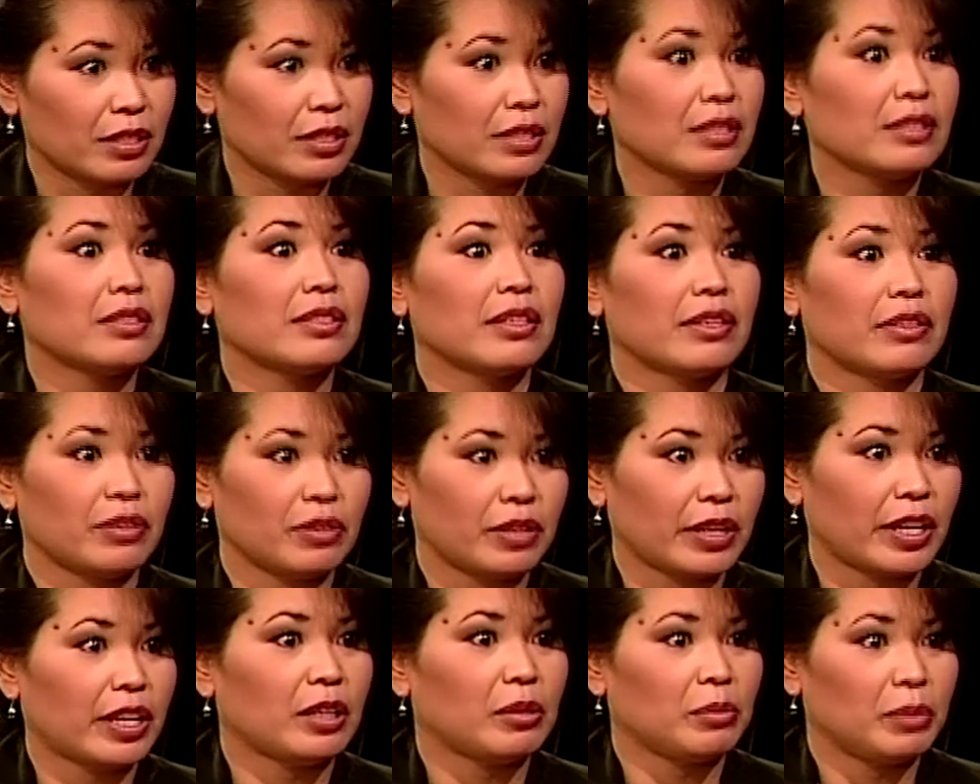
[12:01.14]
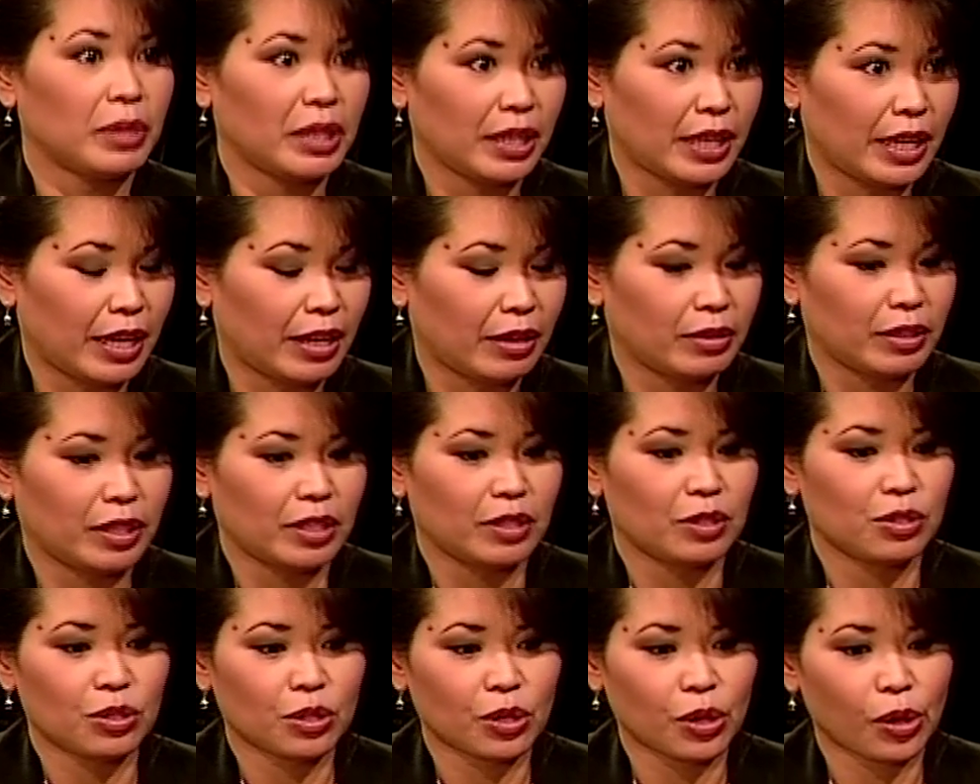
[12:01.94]
southern Alameda County.
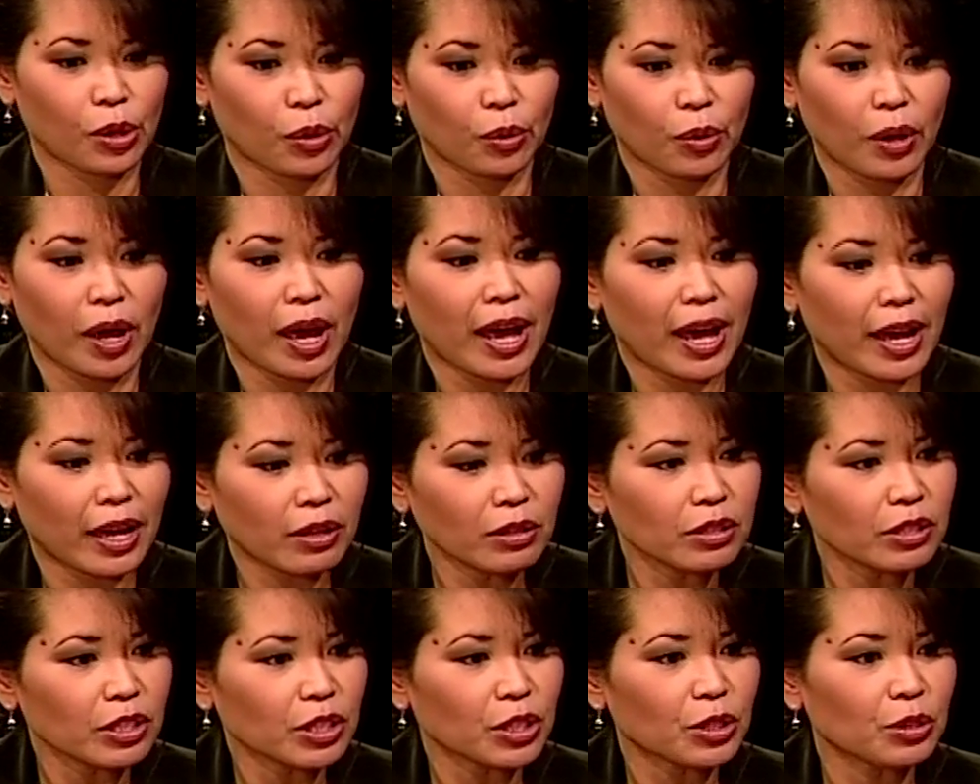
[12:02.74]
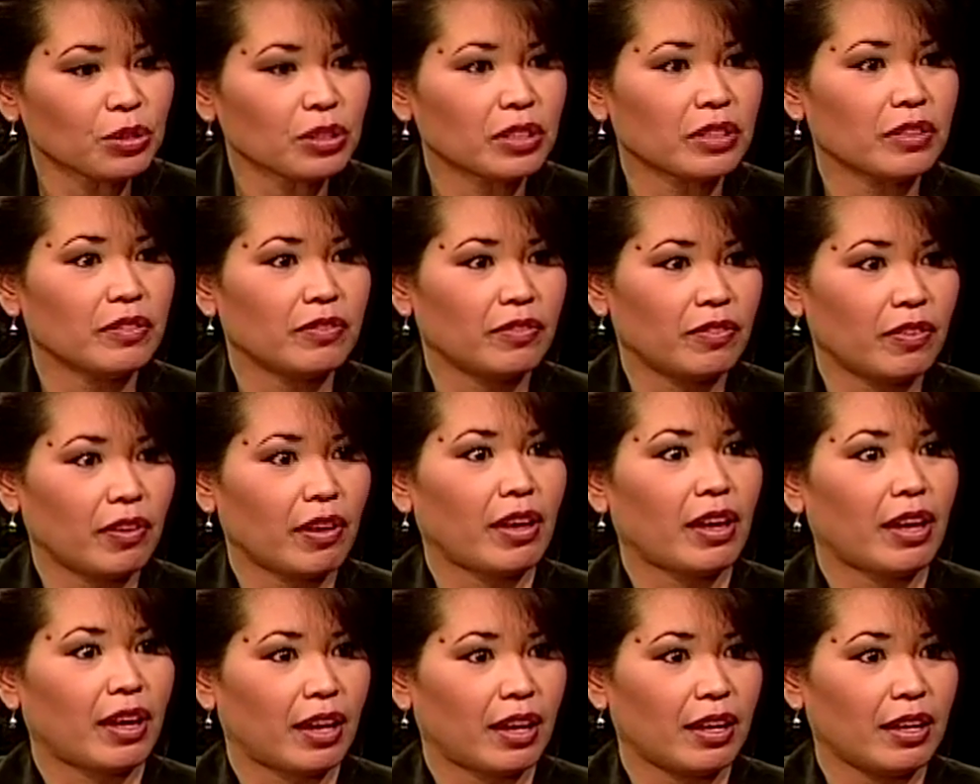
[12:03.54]
So how do you
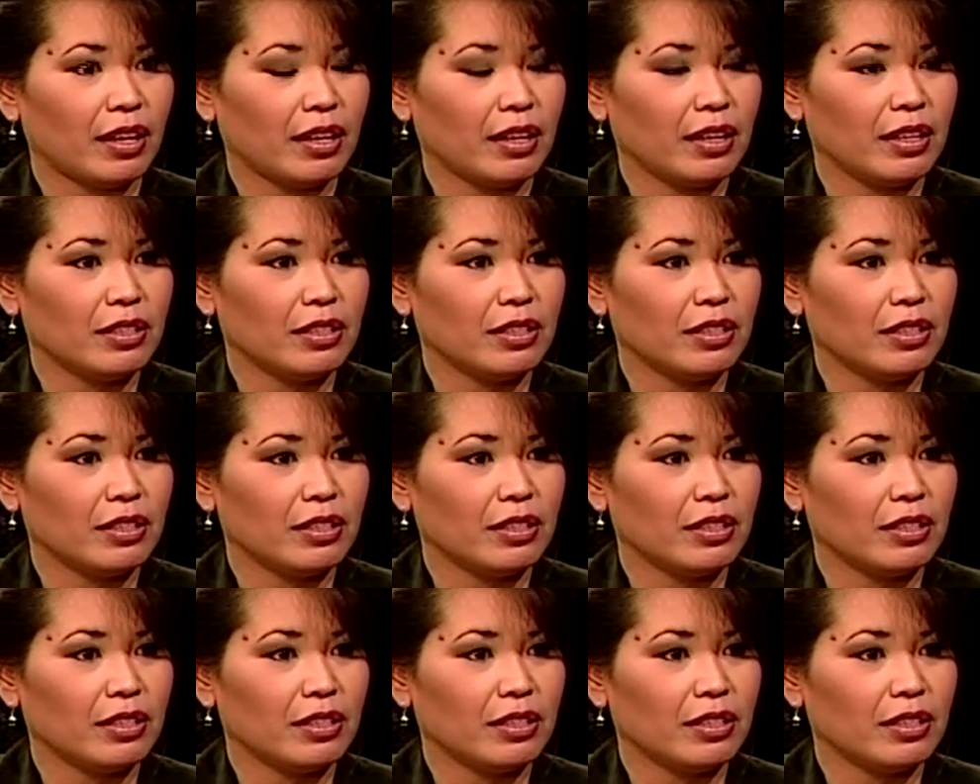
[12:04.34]
convey